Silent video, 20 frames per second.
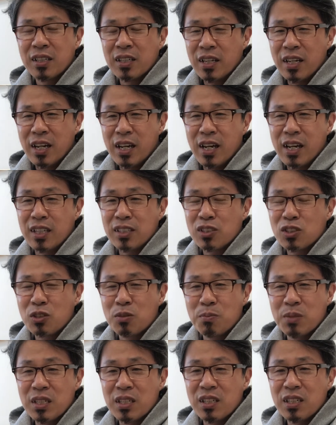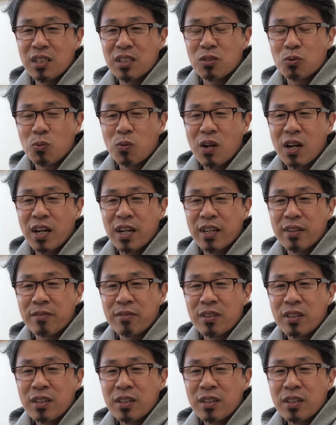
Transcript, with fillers: as to be his wife.